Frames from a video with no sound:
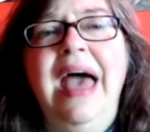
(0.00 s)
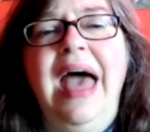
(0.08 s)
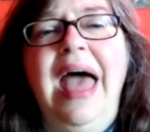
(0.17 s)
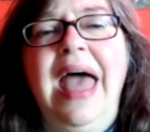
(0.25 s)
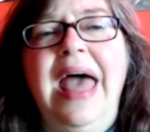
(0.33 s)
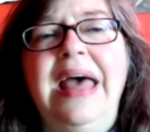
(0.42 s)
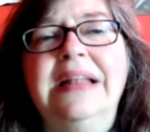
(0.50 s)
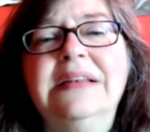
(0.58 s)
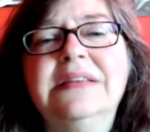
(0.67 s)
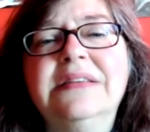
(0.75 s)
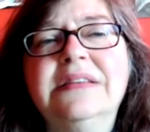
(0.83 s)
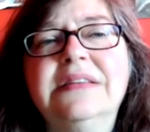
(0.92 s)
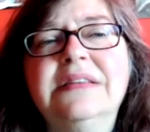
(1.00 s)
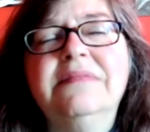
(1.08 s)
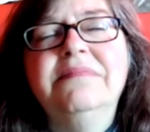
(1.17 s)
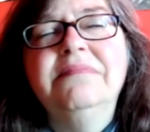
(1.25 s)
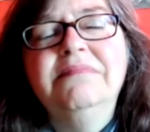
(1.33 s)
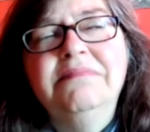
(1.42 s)
and
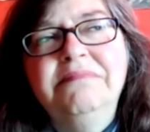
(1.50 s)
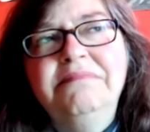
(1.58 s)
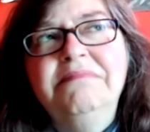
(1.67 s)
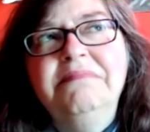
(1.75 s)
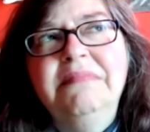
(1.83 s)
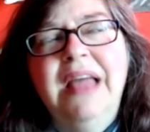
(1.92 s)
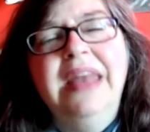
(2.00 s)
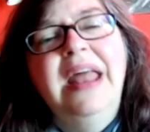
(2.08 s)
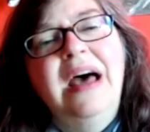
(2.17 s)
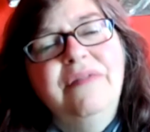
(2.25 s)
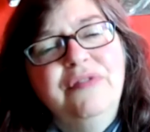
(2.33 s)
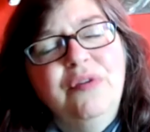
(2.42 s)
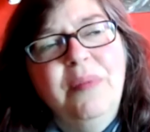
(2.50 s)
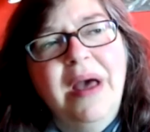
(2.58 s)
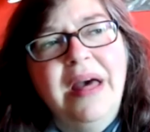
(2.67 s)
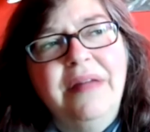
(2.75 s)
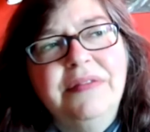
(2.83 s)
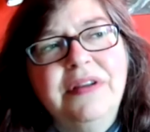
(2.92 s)
an
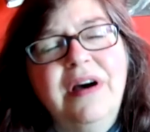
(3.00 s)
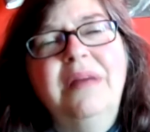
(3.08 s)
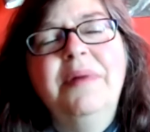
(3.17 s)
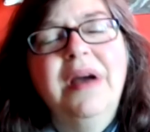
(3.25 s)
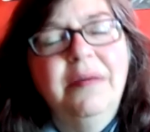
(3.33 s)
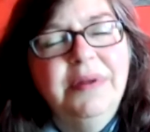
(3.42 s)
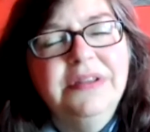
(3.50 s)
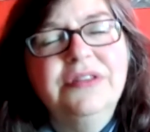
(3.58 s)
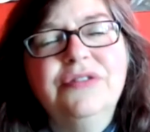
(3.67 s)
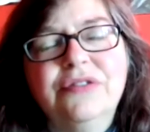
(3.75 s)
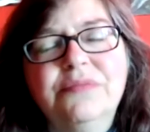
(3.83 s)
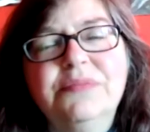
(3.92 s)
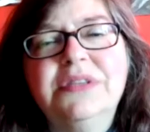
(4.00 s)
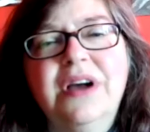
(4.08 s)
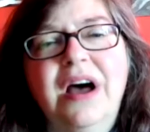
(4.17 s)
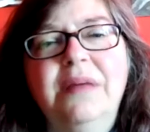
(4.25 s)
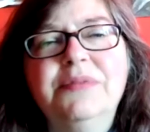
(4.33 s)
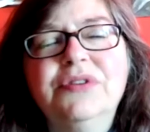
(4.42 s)
aftermath time, a coming to terms
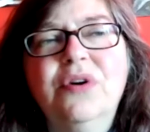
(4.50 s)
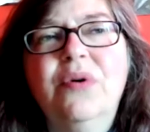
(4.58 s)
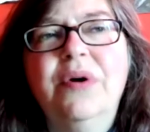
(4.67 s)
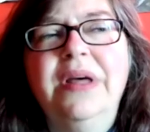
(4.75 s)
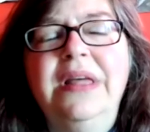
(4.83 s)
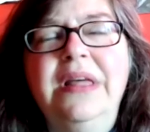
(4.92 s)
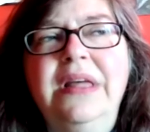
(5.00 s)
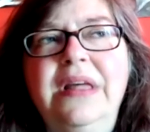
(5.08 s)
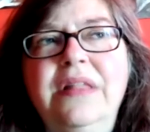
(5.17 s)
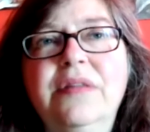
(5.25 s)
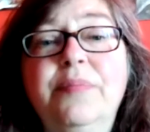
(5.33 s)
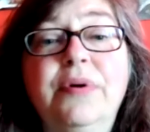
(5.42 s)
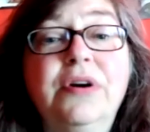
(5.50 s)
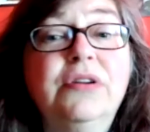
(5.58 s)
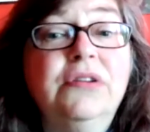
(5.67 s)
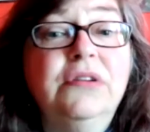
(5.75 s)
time. So the book